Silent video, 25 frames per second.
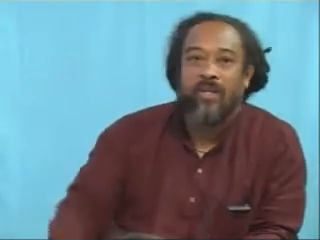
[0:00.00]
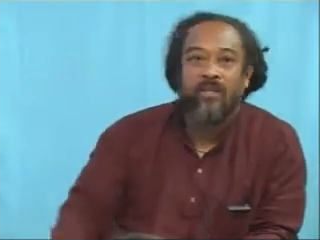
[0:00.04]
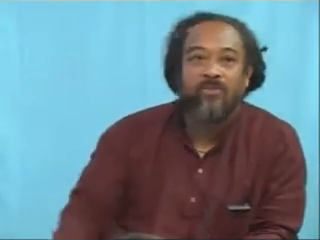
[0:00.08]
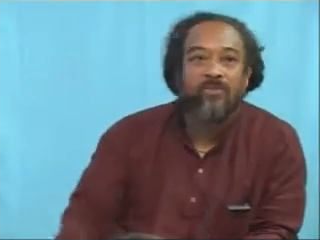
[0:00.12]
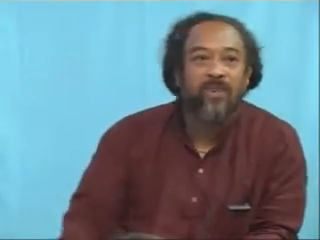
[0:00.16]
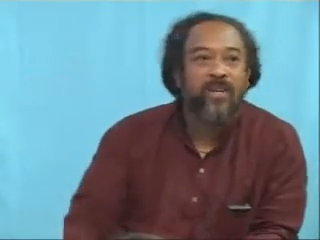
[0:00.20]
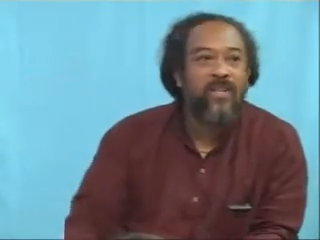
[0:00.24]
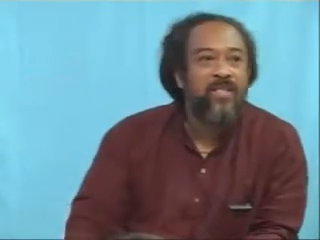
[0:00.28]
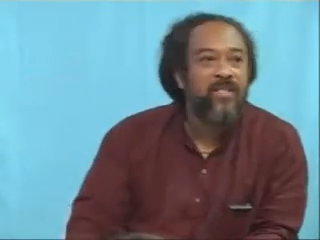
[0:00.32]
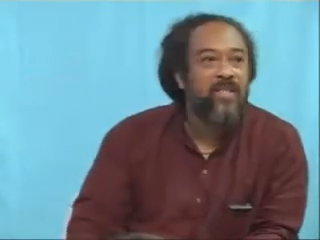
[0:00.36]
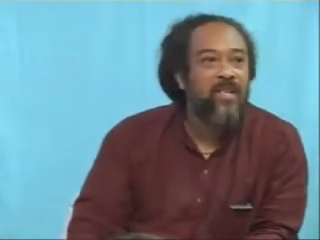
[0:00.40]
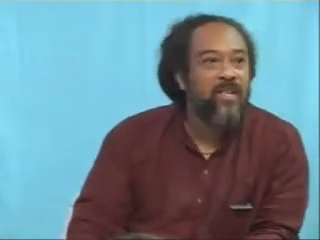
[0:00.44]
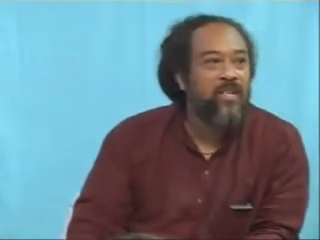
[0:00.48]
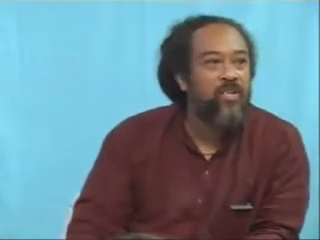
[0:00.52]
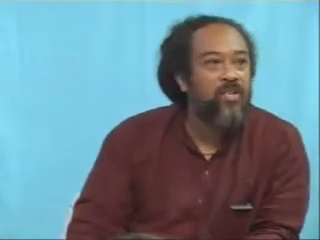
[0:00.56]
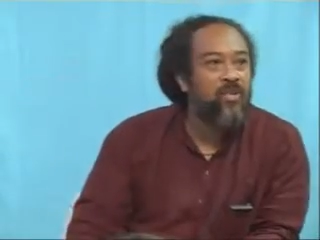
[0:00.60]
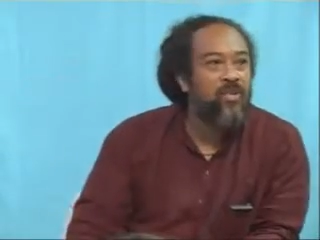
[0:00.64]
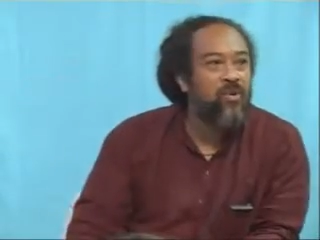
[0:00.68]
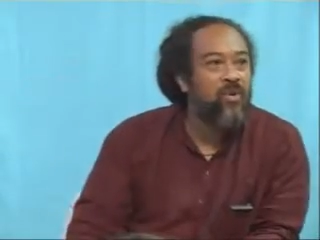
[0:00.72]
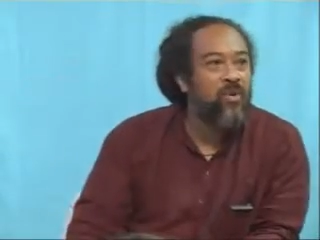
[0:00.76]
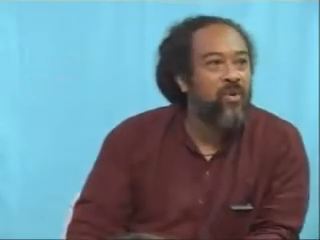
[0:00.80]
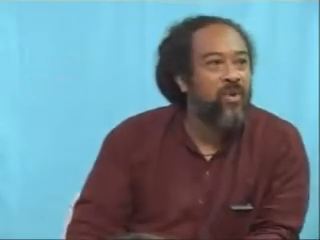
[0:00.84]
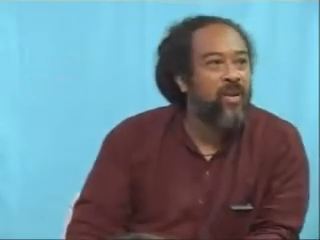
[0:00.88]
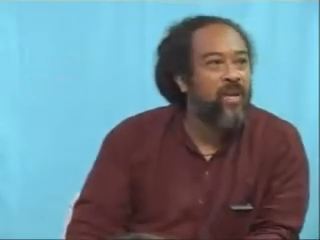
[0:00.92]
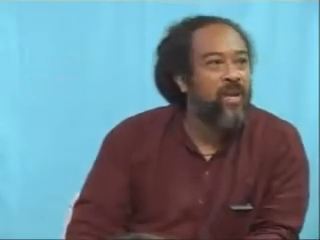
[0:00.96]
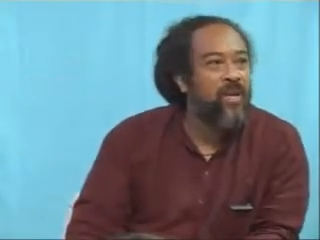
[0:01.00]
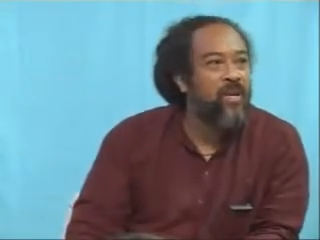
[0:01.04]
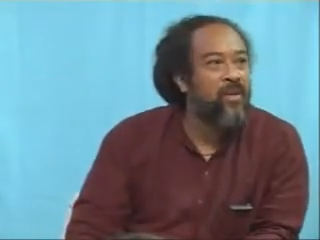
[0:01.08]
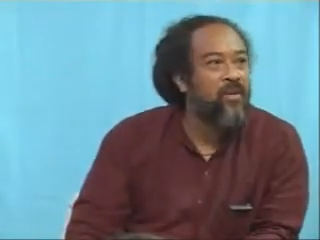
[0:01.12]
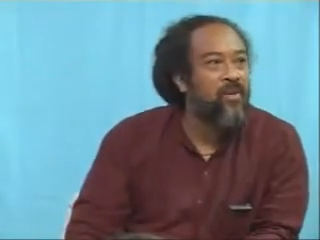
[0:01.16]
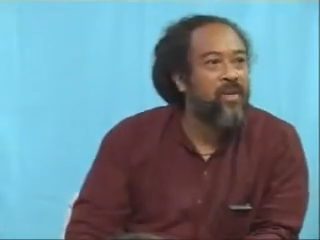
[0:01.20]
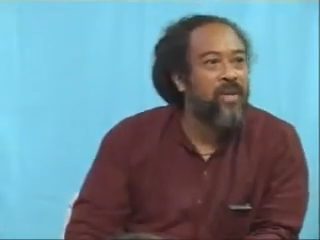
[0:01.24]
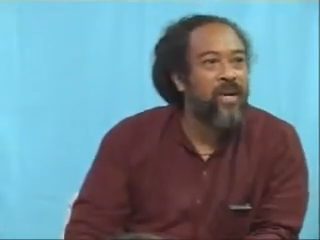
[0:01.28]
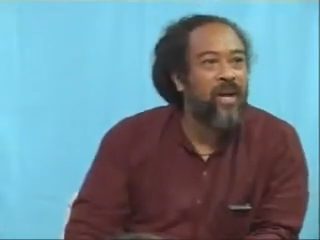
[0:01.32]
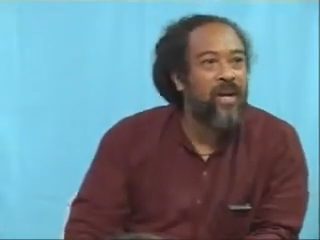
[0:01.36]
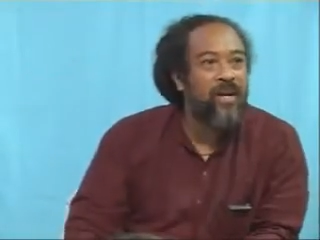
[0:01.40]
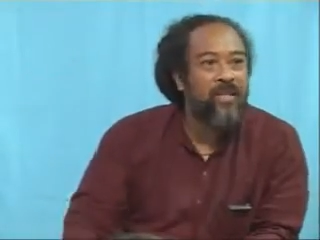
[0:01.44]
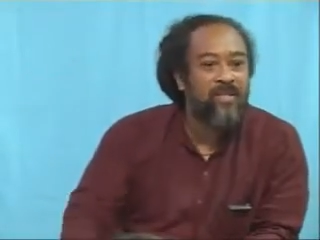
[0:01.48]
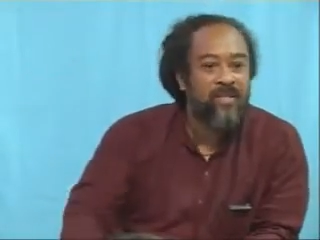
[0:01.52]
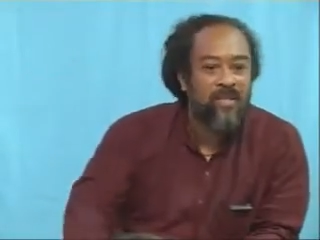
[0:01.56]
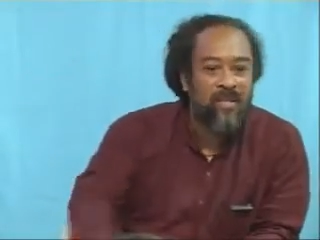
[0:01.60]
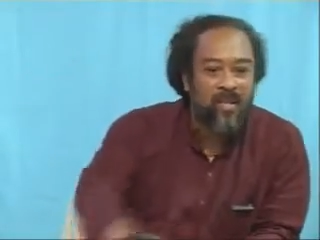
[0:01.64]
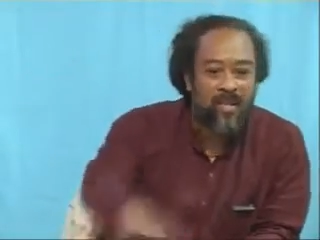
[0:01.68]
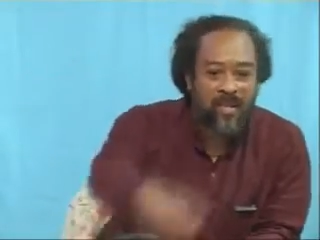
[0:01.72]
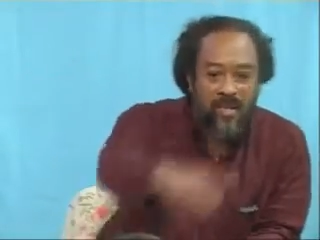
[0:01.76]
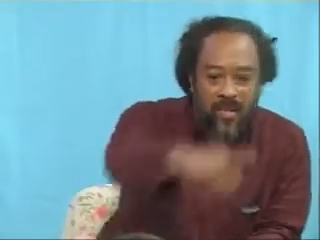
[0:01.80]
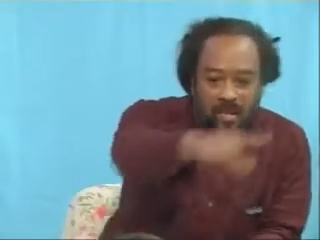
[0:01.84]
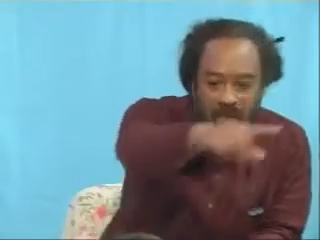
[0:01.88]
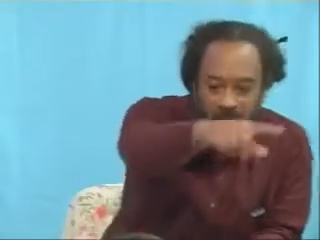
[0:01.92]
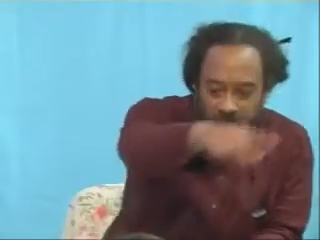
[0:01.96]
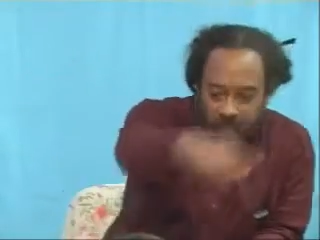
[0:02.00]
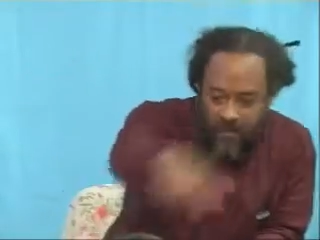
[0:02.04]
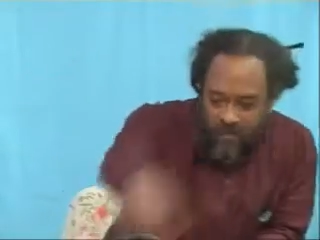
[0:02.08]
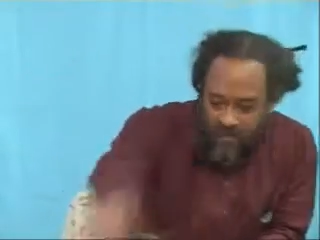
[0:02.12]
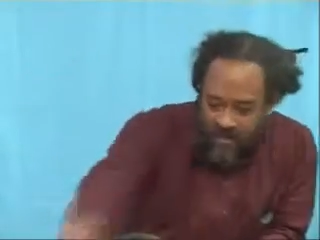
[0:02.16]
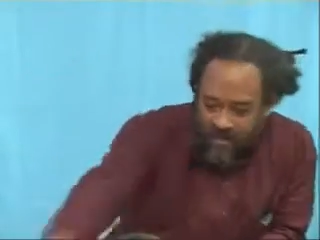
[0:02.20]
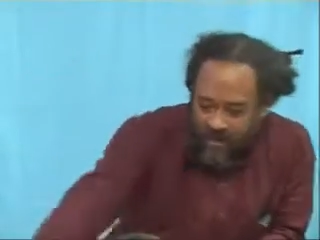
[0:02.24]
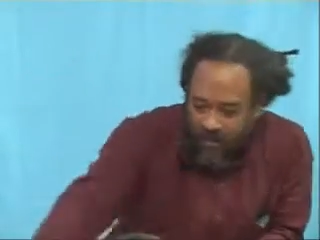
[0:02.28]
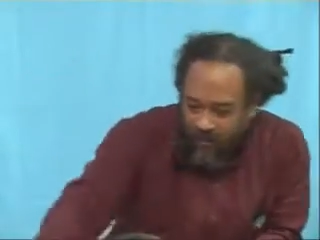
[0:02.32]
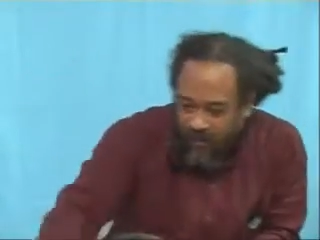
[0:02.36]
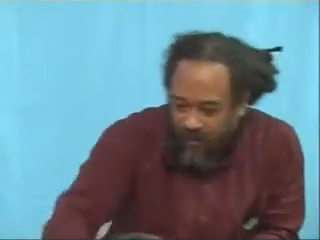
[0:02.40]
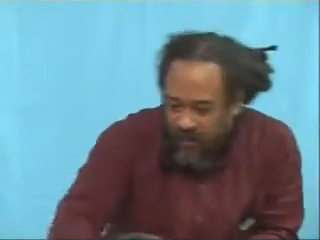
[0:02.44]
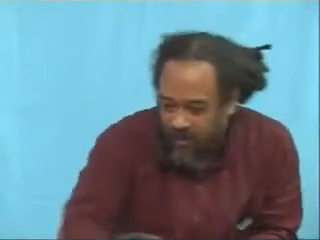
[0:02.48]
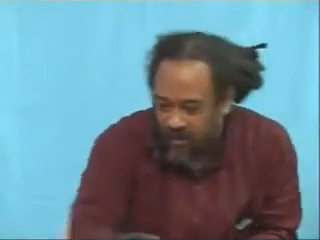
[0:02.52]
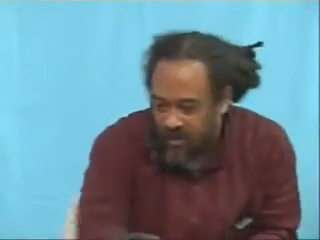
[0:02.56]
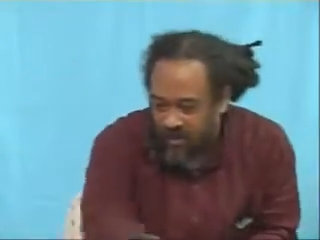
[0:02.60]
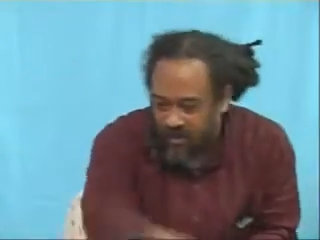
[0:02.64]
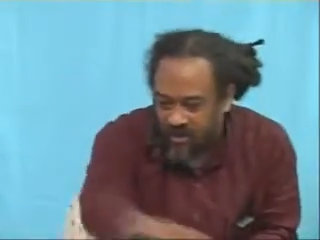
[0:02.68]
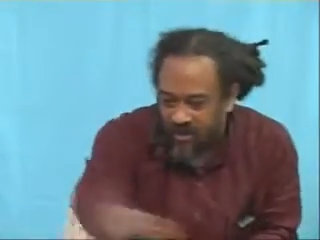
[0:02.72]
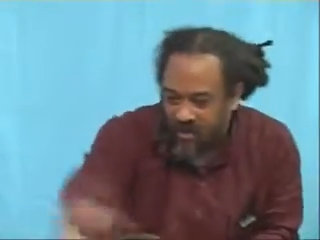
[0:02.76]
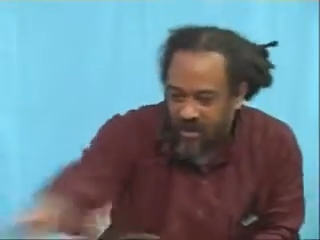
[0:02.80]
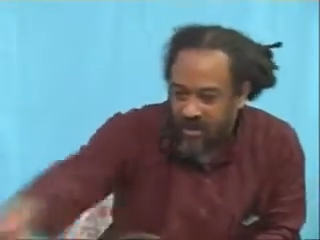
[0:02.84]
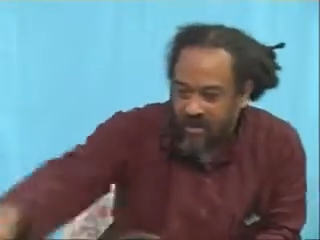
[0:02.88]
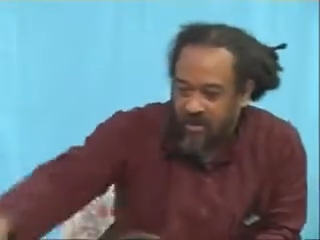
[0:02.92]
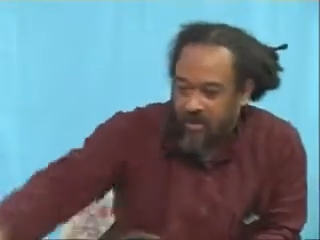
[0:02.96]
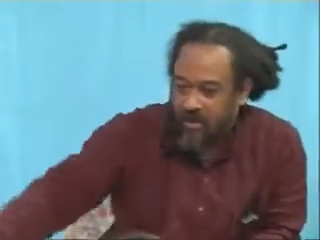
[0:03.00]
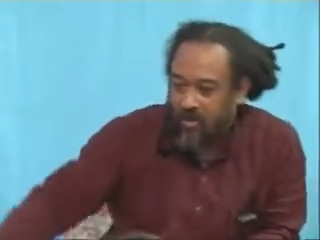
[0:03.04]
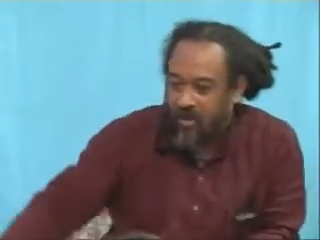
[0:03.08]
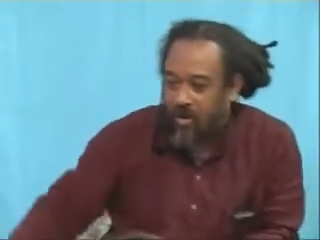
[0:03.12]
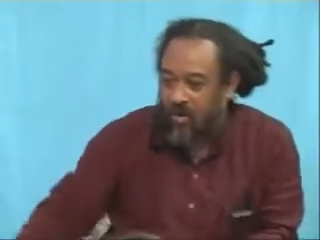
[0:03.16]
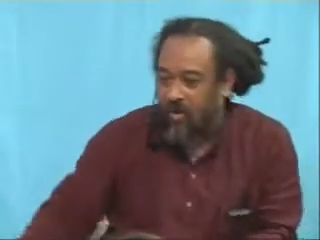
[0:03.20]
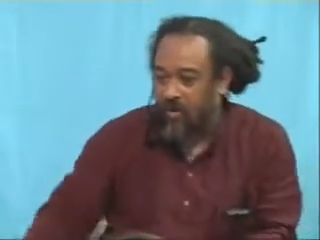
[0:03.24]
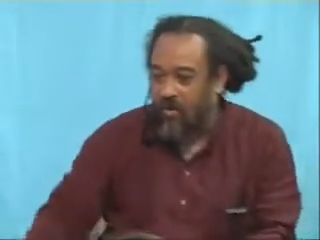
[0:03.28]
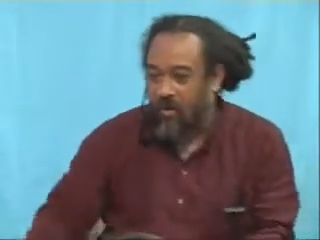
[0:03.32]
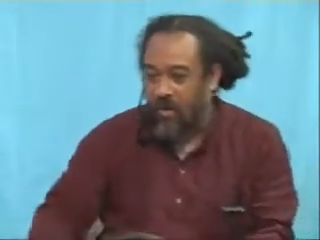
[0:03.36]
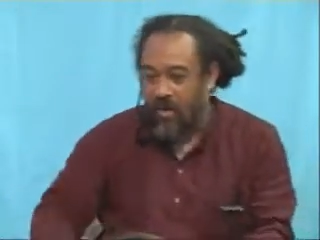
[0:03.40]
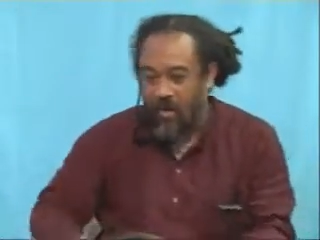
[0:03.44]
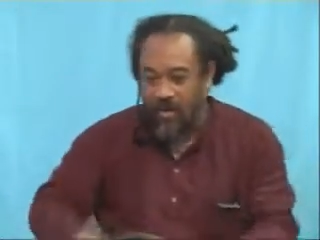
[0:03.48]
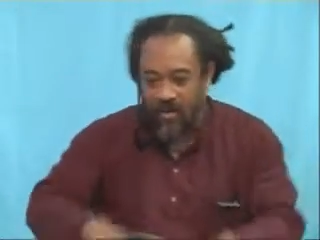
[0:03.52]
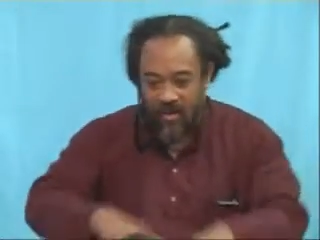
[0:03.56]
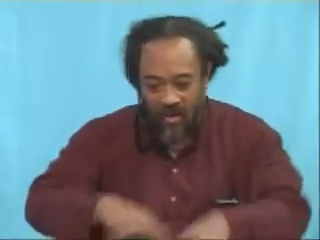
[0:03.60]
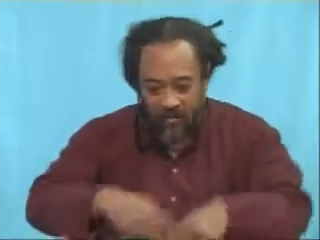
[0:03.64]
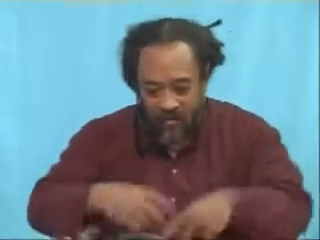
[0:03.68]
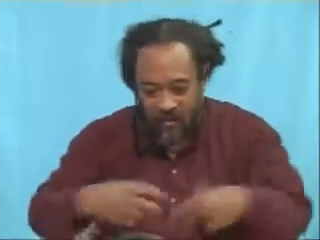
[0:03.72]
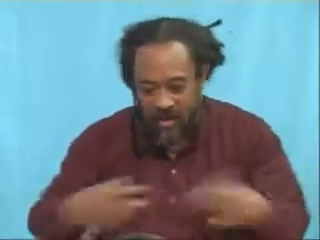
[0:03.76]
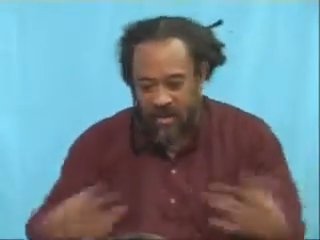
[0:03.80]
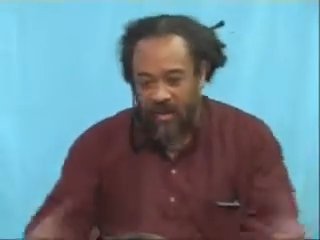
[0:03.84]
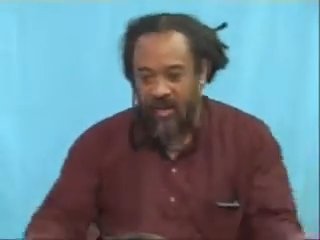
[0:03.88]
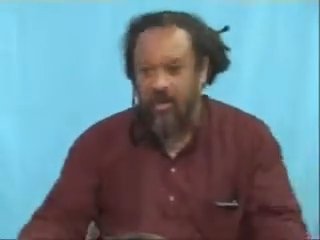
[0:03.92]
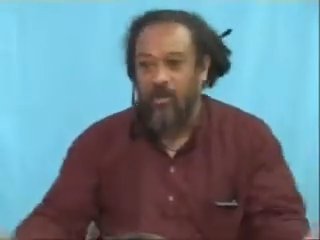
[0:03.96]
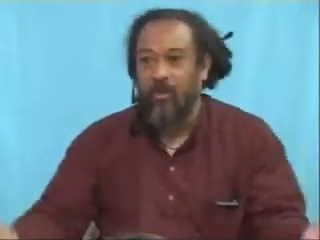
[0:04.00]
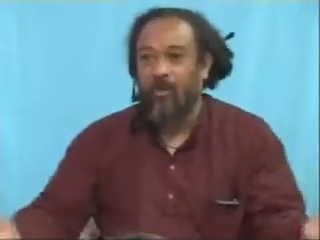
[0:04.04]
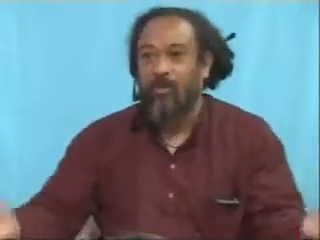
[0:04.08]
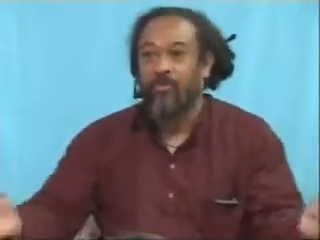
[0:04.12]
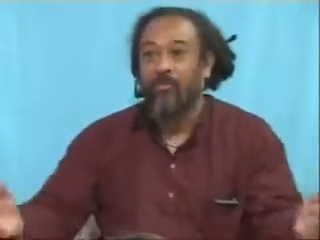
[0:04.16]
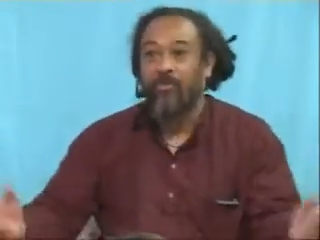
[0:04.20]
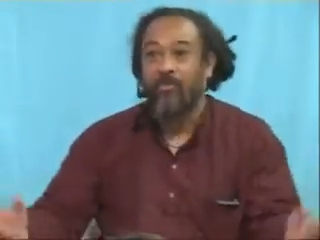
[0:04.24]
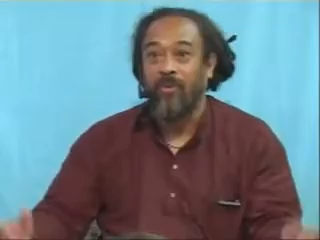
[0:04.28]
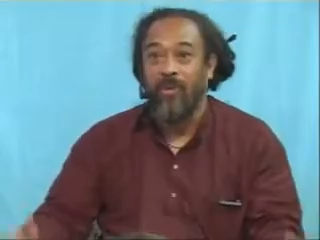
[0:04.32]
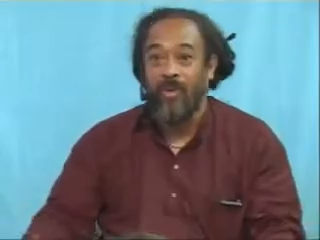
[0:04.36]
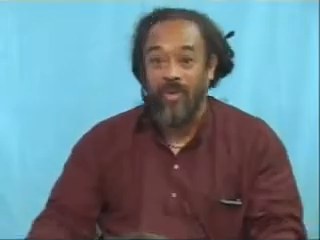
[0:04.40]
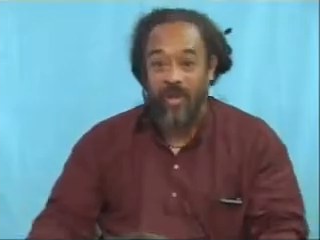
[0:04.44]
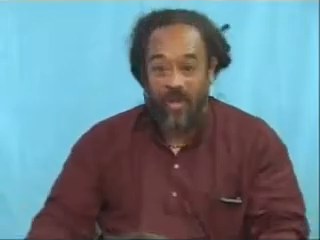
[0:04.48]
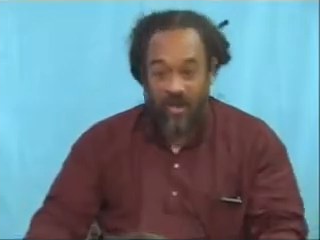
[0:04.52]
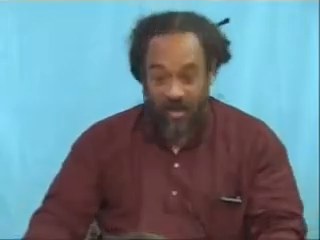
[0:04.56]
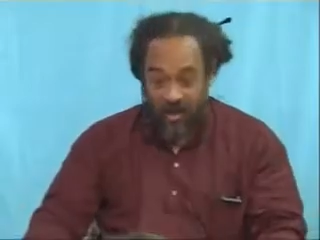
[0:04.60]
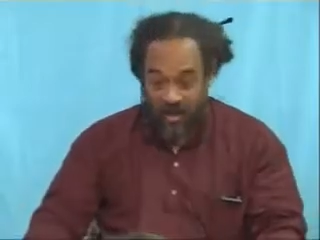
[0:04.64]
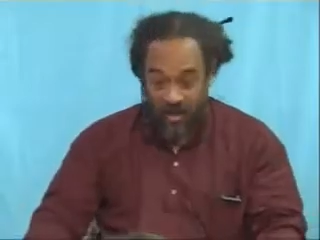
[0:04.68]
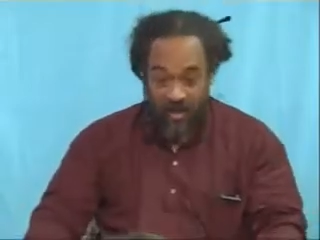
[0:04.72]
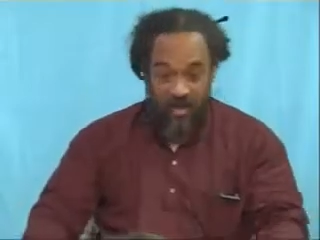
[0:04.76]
If I say to you, okay, you guys, come and step into the center now, and immediately you're free.